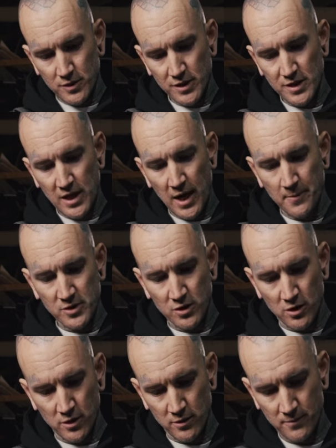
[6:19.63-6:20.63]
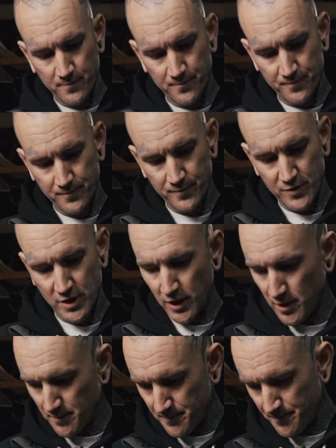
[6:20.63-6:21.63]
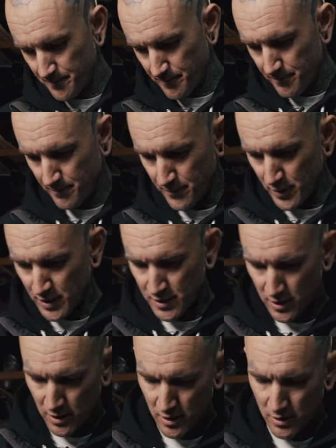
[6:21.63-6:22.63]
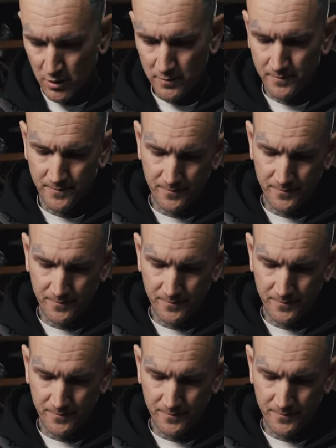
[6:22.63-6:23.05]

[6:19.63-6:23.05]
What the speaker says: this is the Amazon setup. Put this in there.